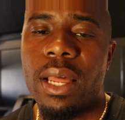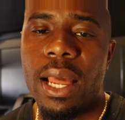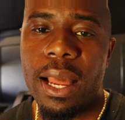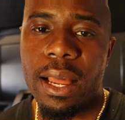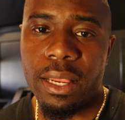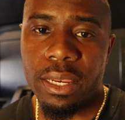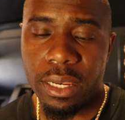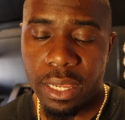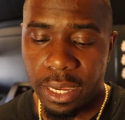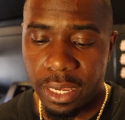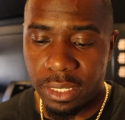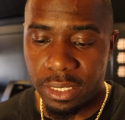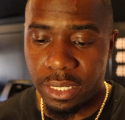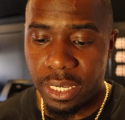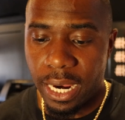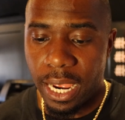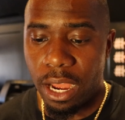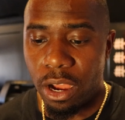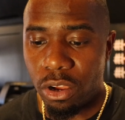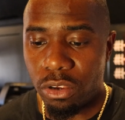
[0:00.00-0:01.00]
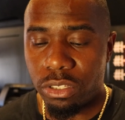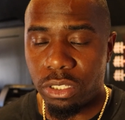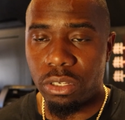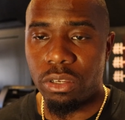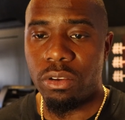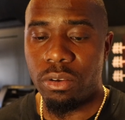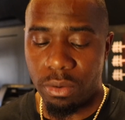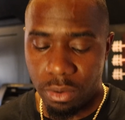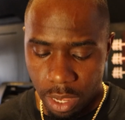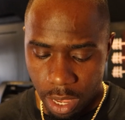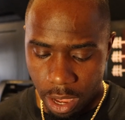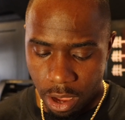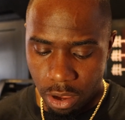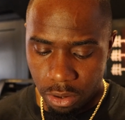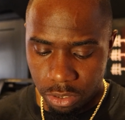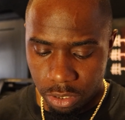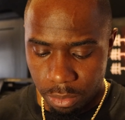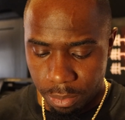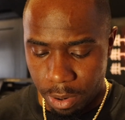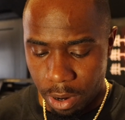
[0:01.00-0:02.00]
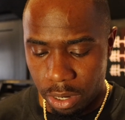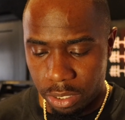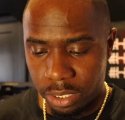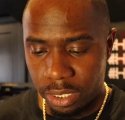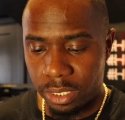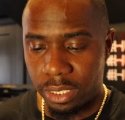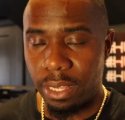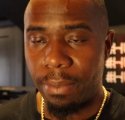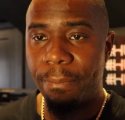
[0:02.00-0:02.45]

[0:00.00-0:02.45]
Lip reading: Like I said, I also purchased a